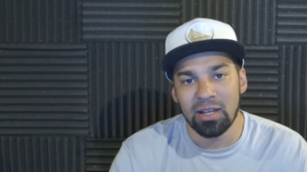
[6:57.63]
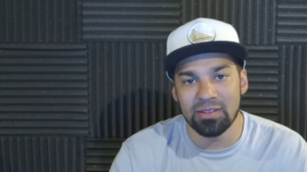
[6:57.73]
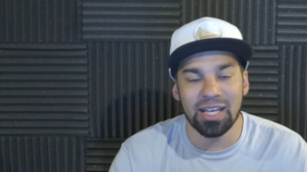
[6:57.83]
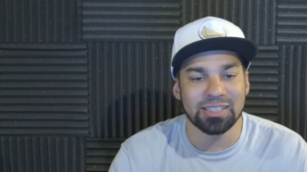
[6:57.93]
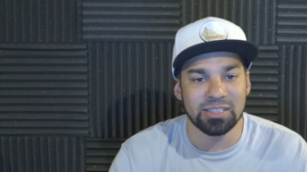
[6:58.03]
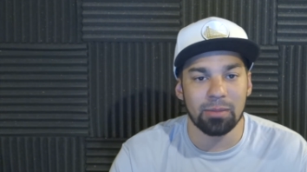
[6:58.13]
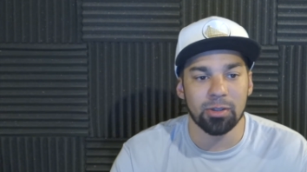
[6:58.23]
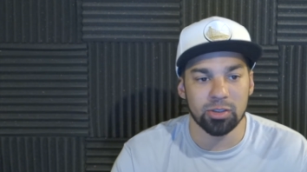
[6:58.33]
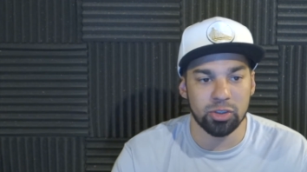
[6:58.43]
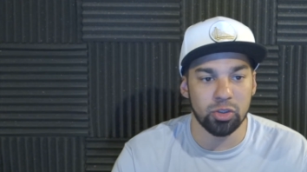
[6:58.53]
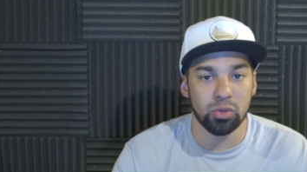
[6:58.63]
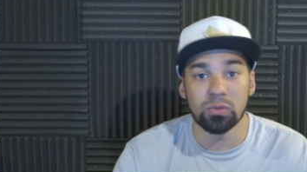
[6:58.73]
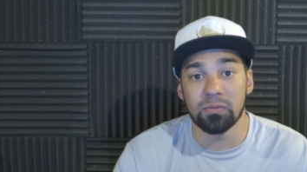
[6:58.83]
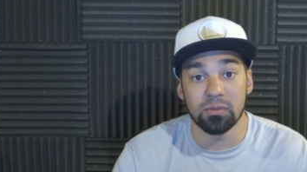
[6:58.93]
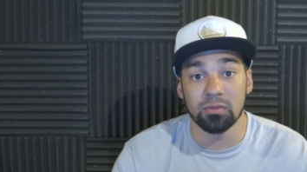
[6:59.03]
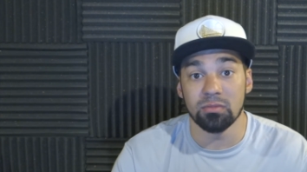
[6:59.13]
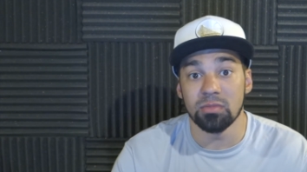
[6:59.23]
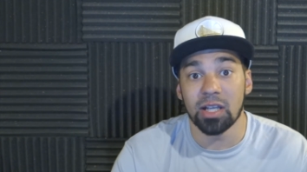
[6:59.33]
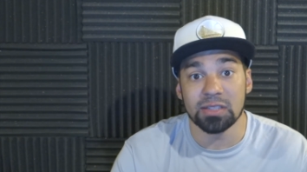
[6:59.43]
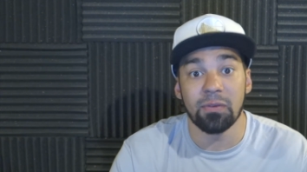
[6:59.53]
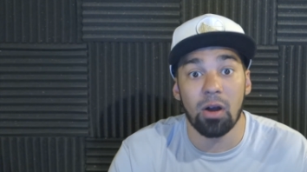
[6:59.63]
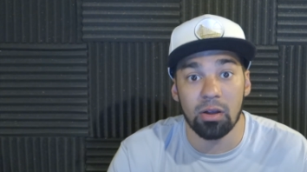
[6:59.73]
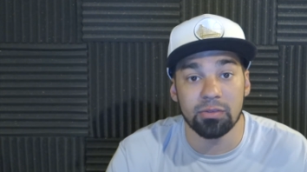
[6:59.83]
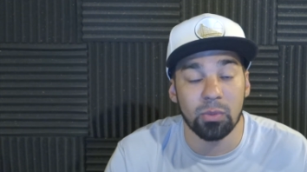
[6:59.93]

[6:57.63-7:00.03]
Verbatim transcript: next summer to next fall of